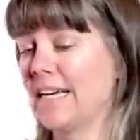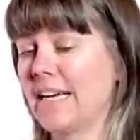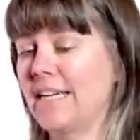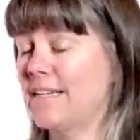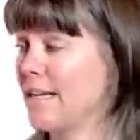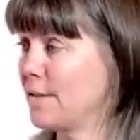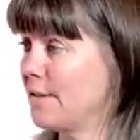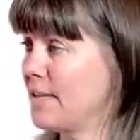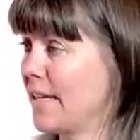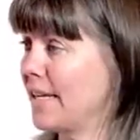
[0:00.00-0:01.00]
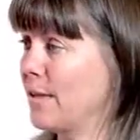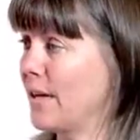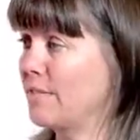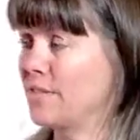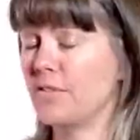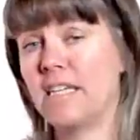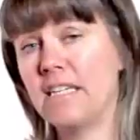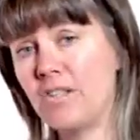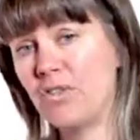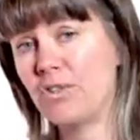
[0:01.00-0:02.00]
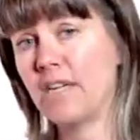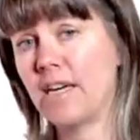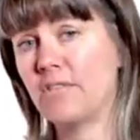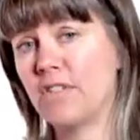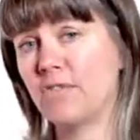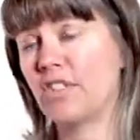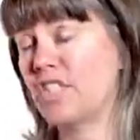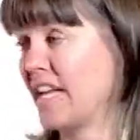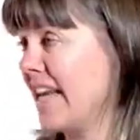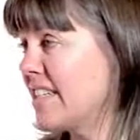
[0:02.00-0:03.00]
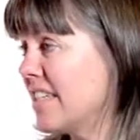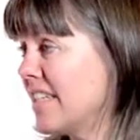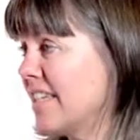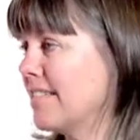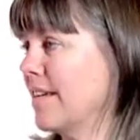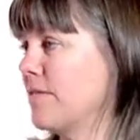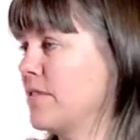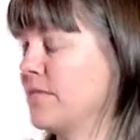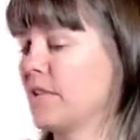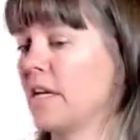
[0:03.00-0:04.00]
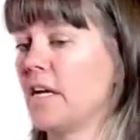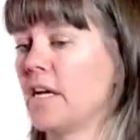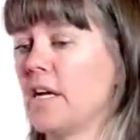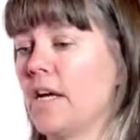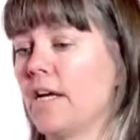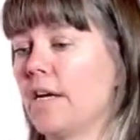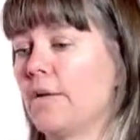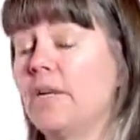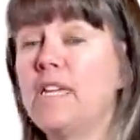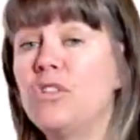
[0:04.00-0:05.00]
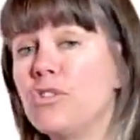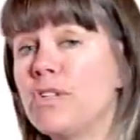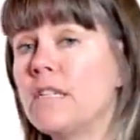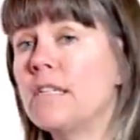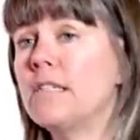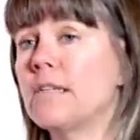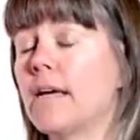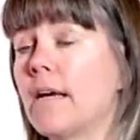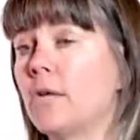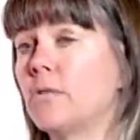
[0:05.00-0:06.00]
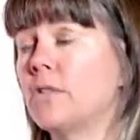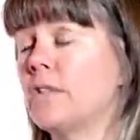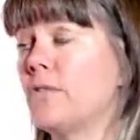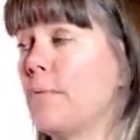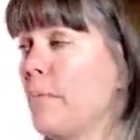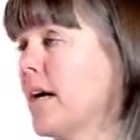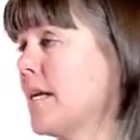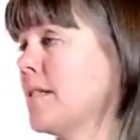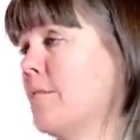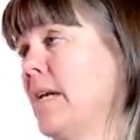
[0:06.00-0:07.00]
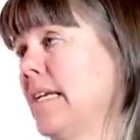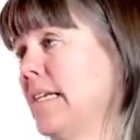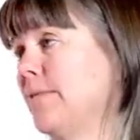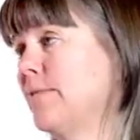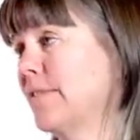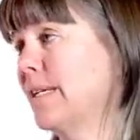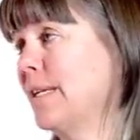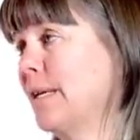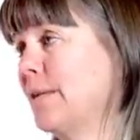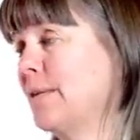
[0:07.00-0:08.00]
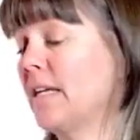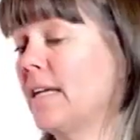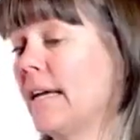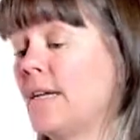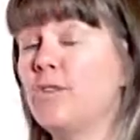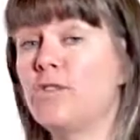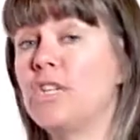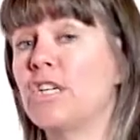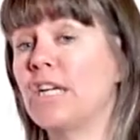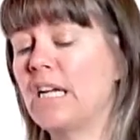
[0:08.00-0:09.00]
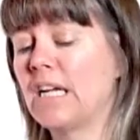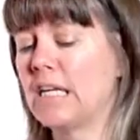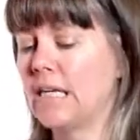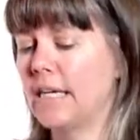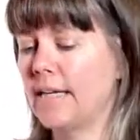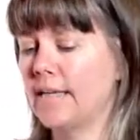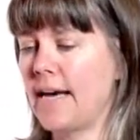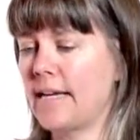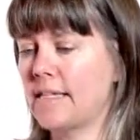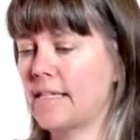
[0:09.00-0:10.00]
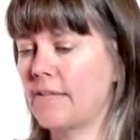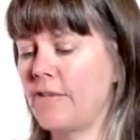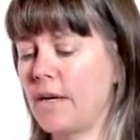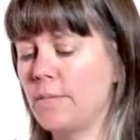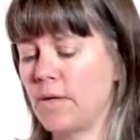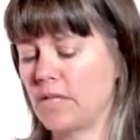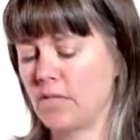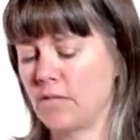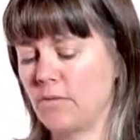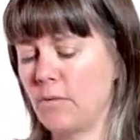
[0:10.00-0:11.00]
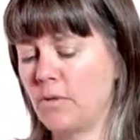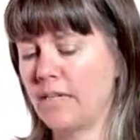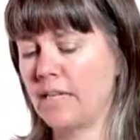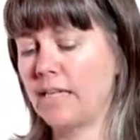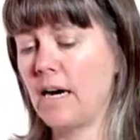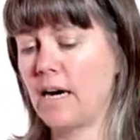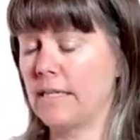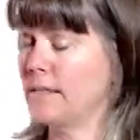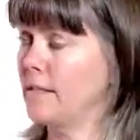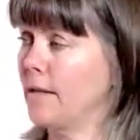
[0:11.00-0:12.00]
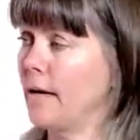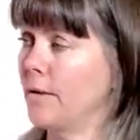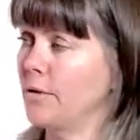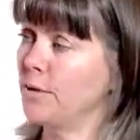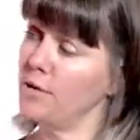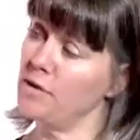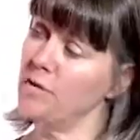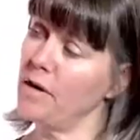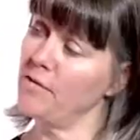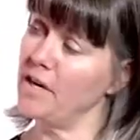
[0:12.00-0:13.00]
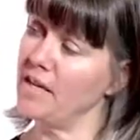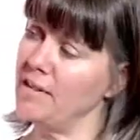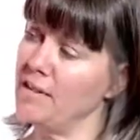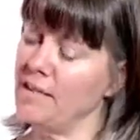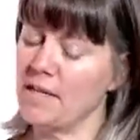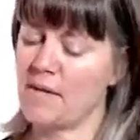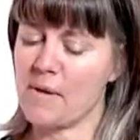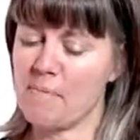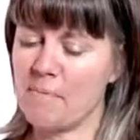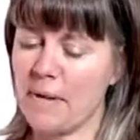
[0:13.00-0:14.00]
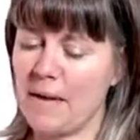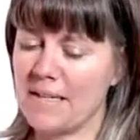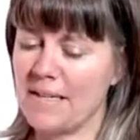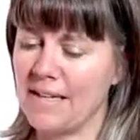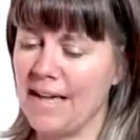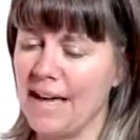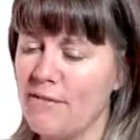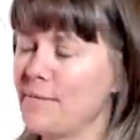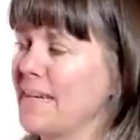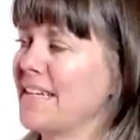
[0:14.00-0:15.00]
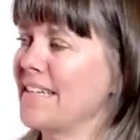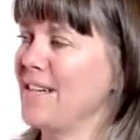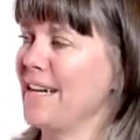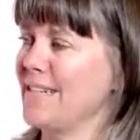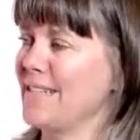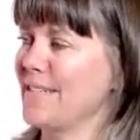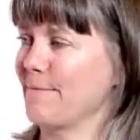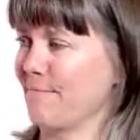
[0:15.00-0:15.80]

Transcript: And like you say, you have different history, you have different genetics, you have different, injuries, and also different mind beliefs, and nutrition. And that very much will then guide how you're going to recover. But everybody can change.